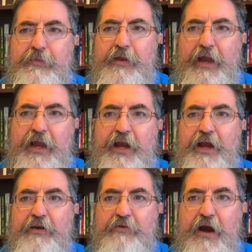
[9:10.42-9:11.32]

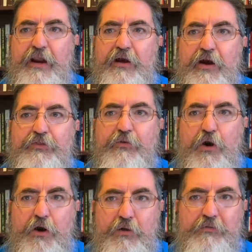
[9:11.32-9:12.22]
Handwriting on the
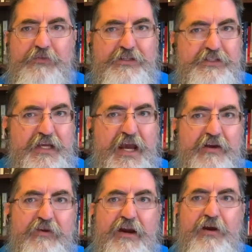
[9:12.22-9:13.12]
wall. This is the
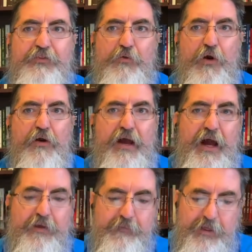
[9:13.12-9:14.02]
handwriting on the wall
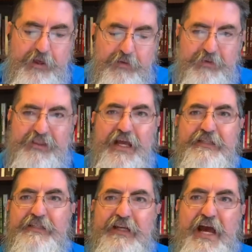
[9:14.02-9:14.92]
guy. But
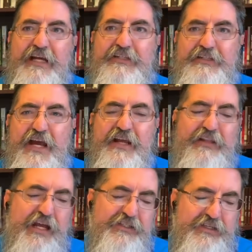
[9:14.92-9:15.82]
that's the
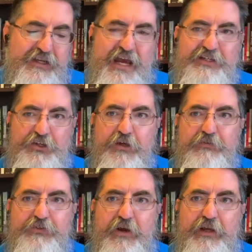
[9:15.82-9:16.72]
last year of
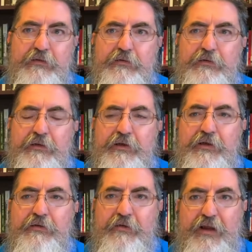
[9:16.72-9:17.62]
his reign,
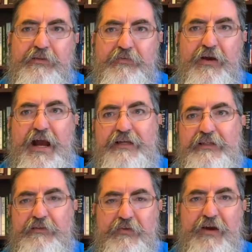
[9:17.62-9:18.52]
right? The very
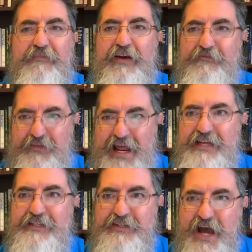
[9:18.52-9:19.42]

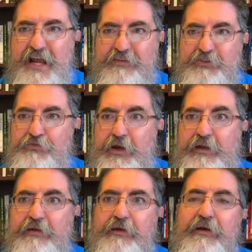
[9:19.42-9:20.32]
last night of his reign.